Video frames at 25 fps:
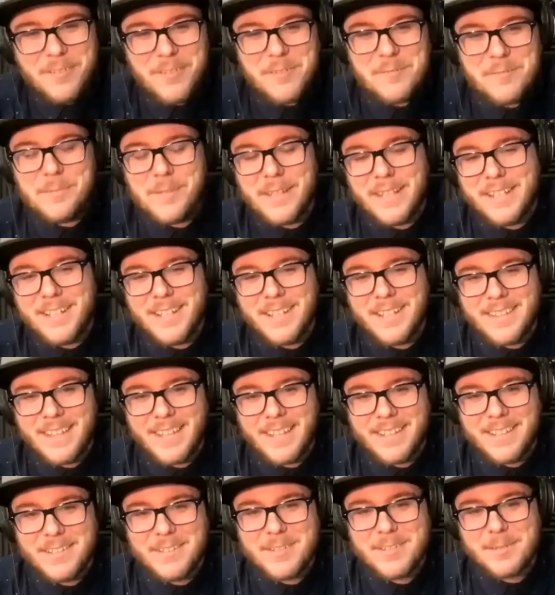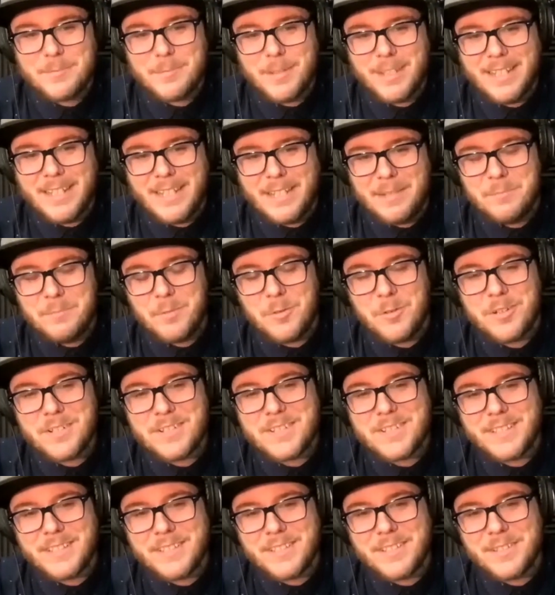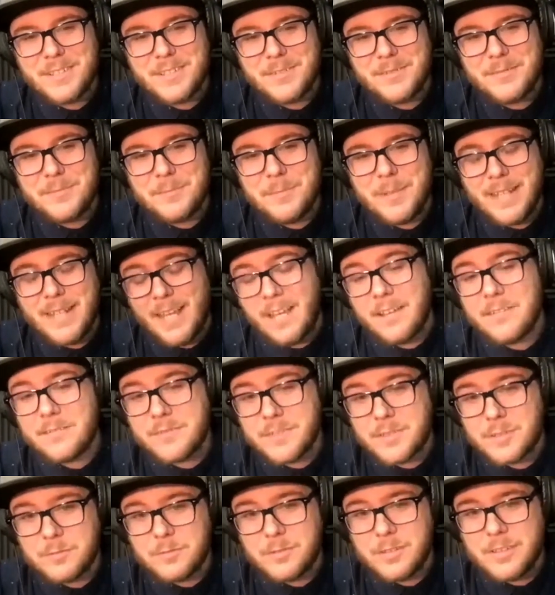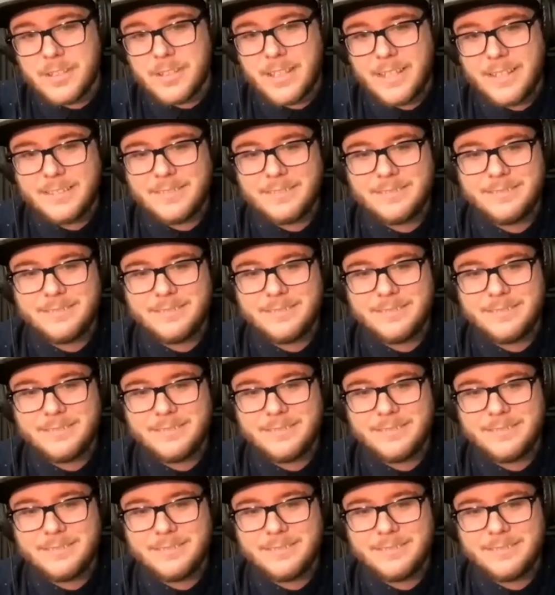played on that instrument anymore since you've been out of school. Then.